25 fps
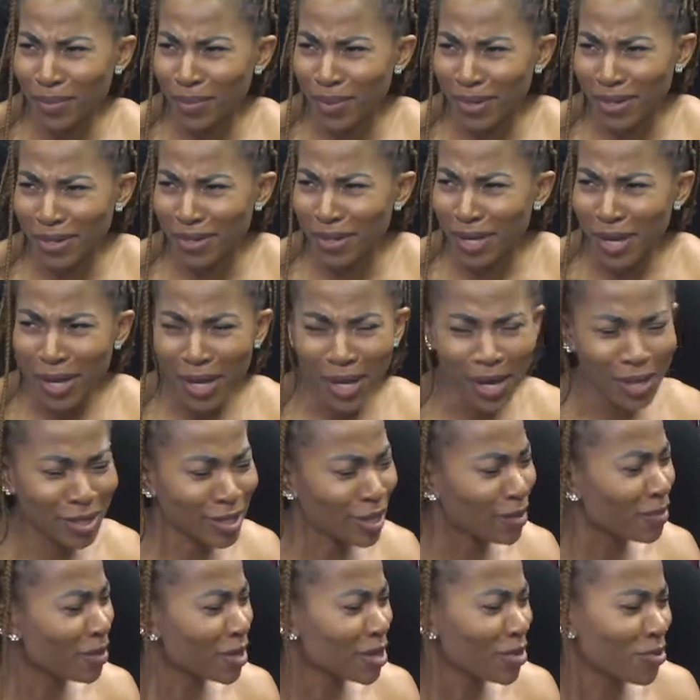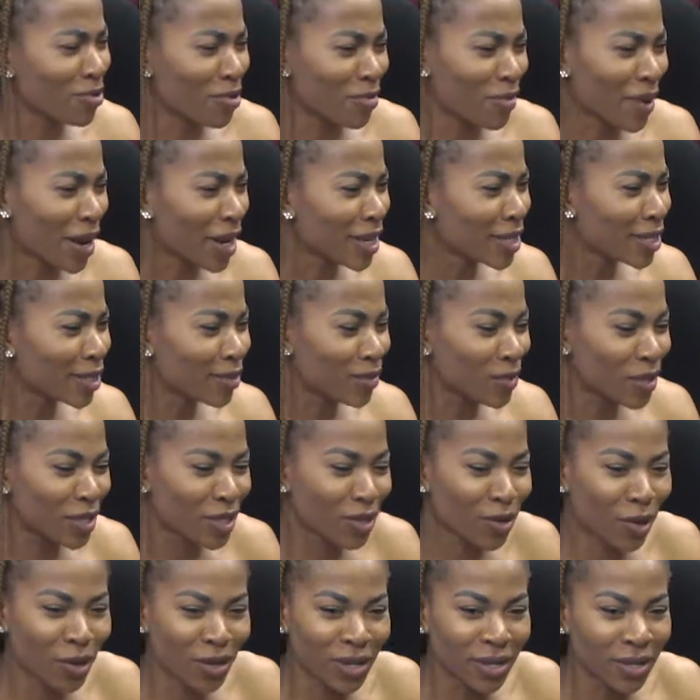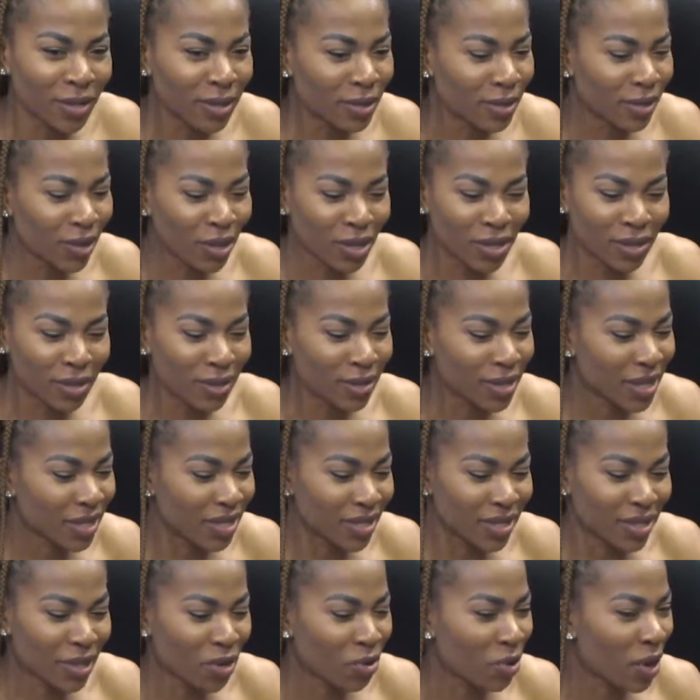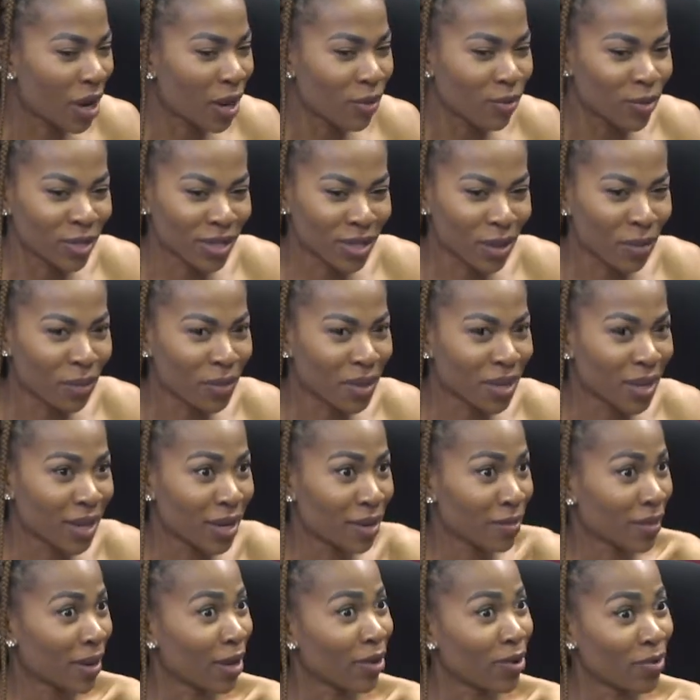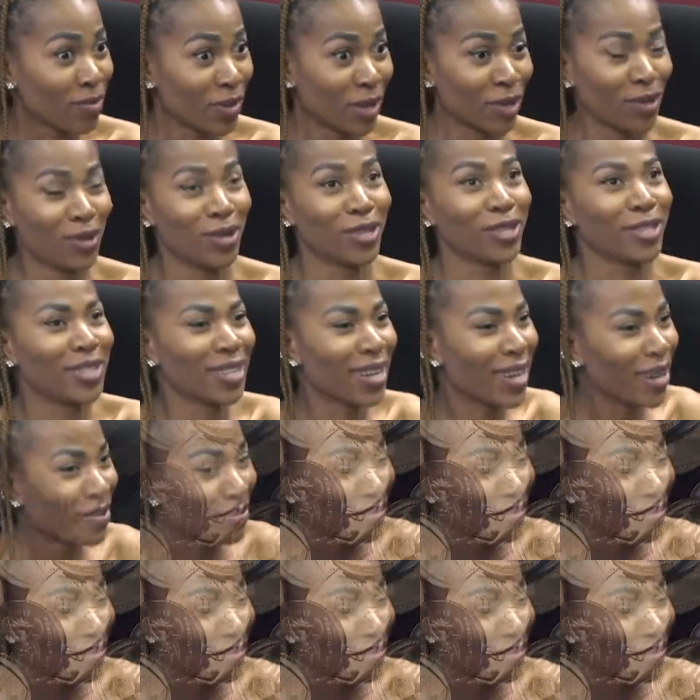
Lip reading: up and somebody reminds me on Instagram or something, and I'm like, oh my gosh,